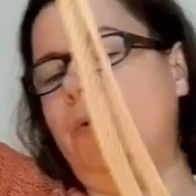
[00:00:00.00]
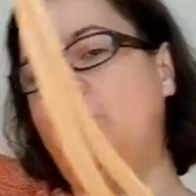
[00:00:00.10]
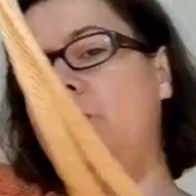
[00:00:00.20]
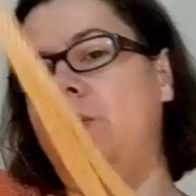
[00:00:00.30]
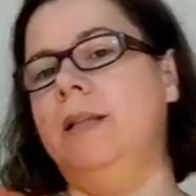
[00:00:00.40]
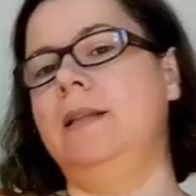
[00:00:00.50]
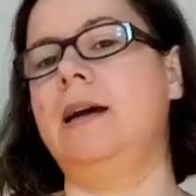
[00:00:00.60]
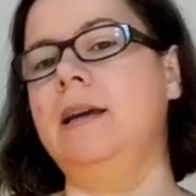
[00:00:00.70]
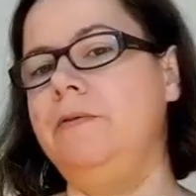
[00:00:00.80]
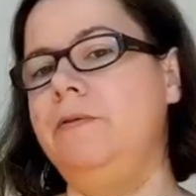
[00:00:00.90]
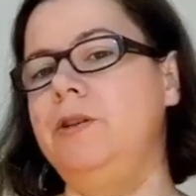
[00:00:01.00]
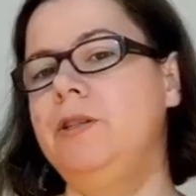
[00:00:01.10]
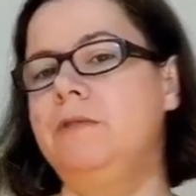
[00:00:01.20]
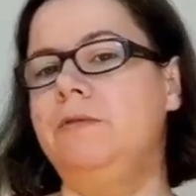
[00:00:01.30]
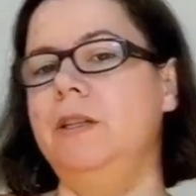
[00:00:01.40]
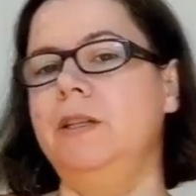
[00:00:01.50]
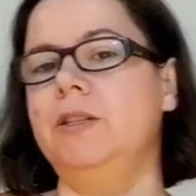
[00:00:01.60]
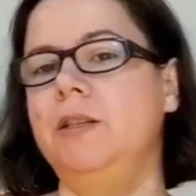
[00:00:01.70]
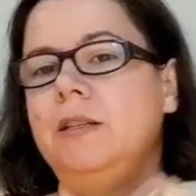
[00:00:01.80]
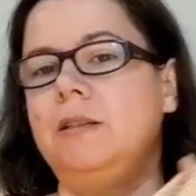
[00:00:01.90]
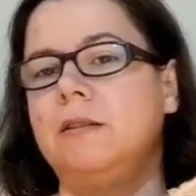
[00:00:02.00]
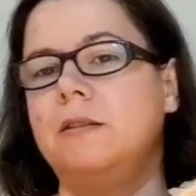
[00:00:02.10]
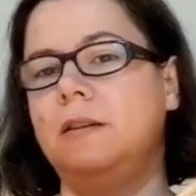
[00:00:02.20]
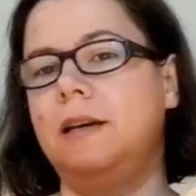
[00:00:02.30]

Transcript: when I first finished it,